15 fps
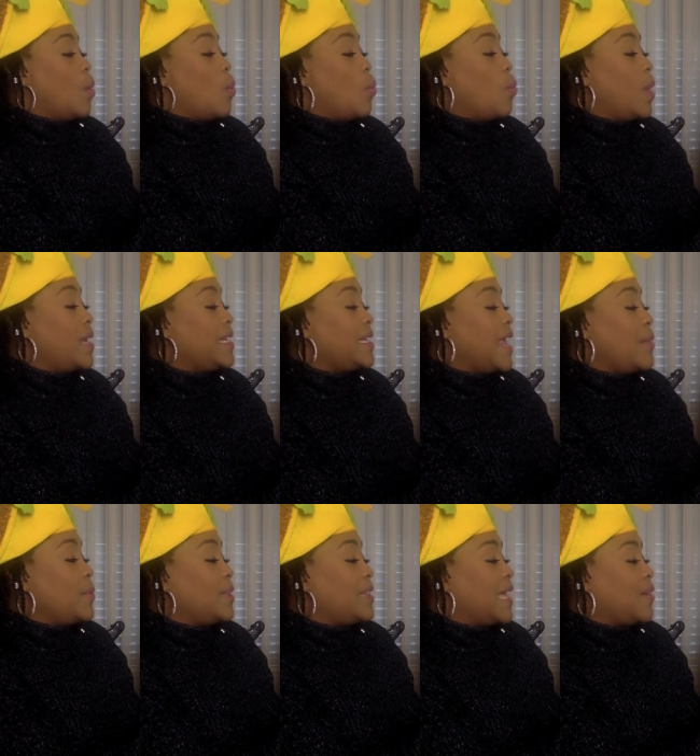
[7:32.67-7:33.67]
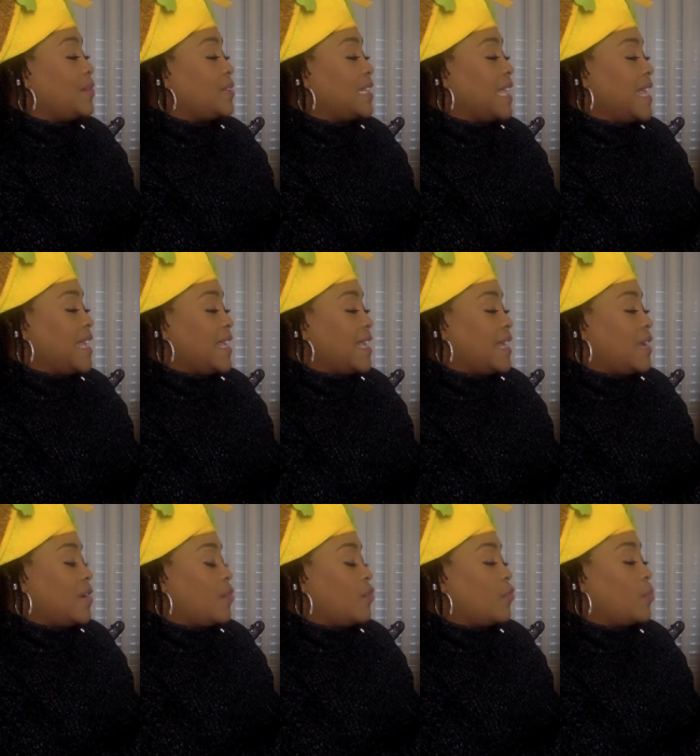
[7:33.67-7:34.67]
One day, without thinking,
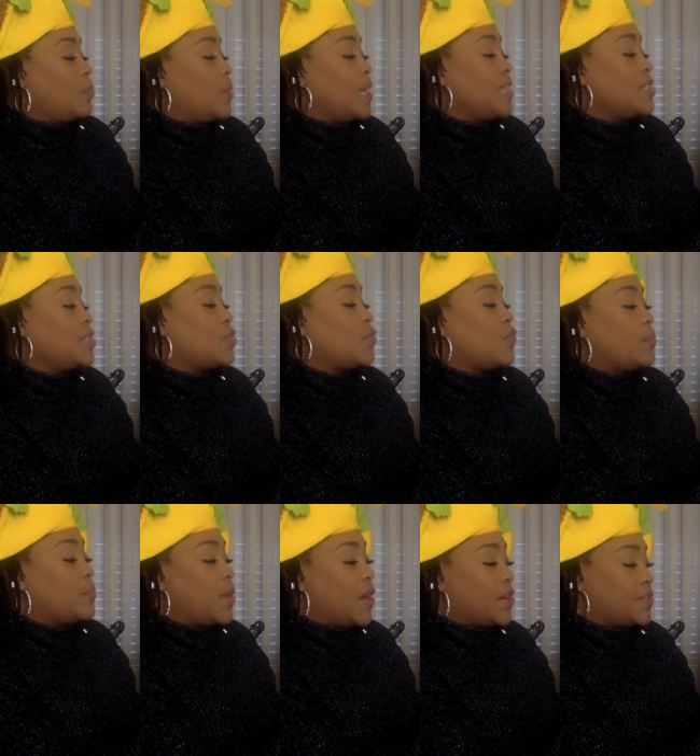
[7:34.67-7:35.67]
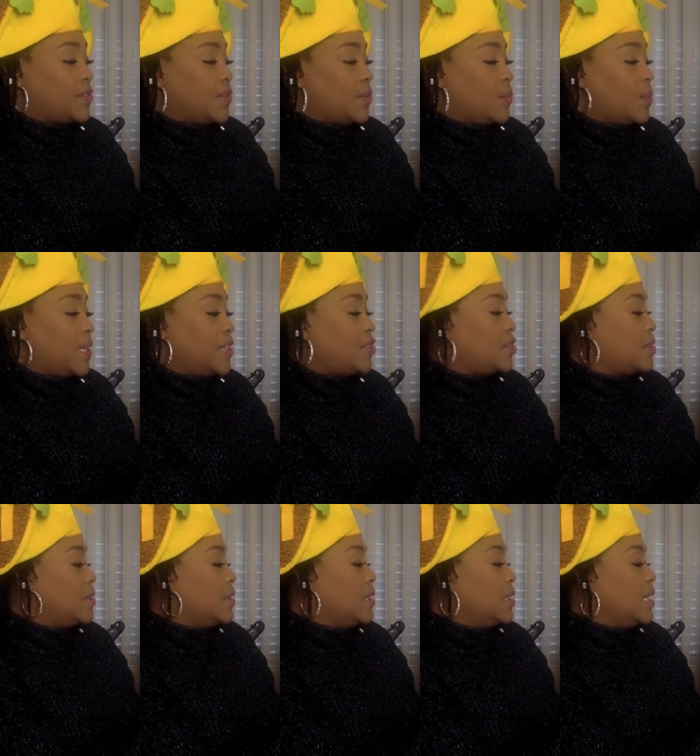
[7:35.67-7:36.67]
Rapunzel remarked to the witch,
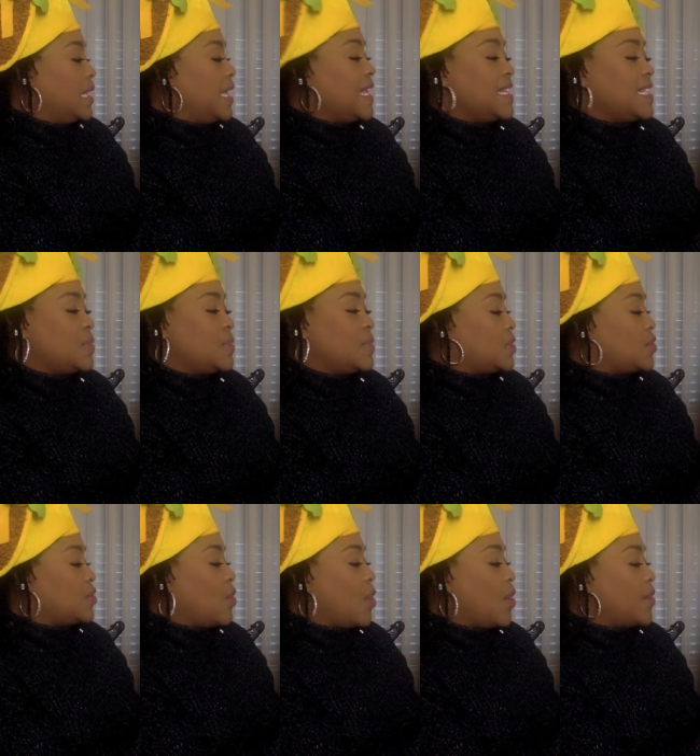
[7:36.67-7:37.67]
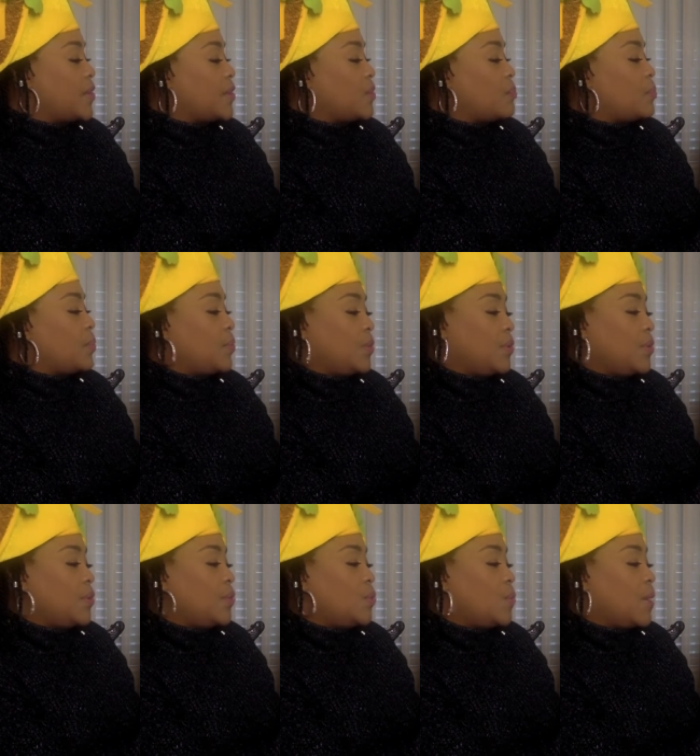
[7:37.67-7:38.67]
"It's much harder to pull
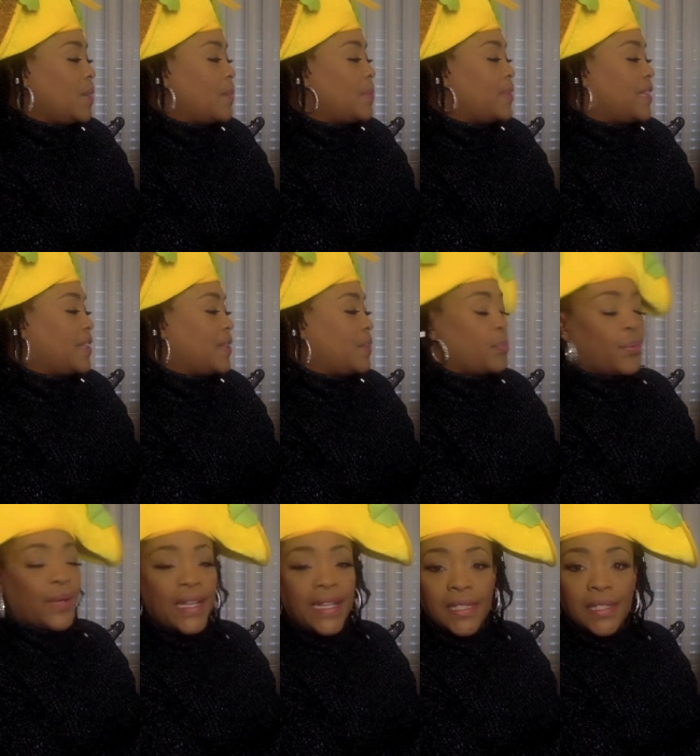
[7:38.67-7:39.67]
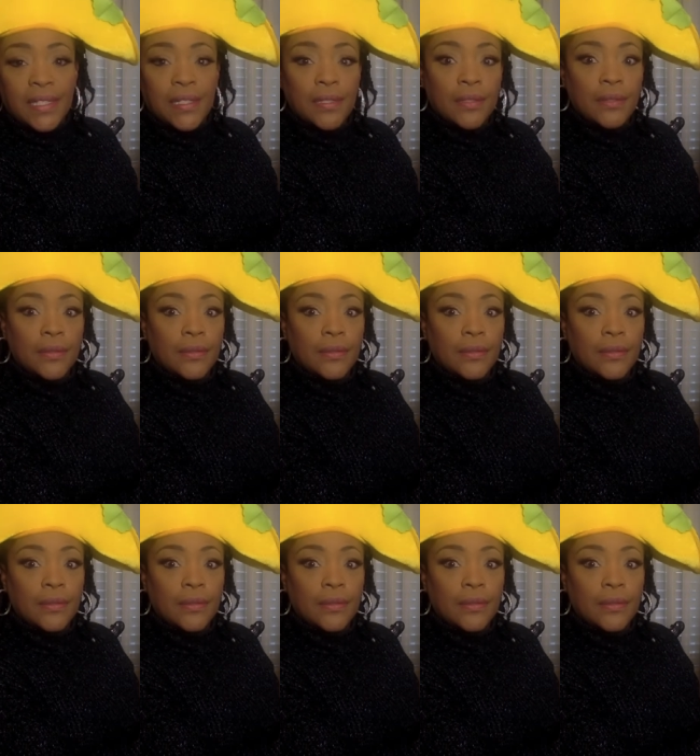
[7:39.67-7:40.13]
you up than the prince."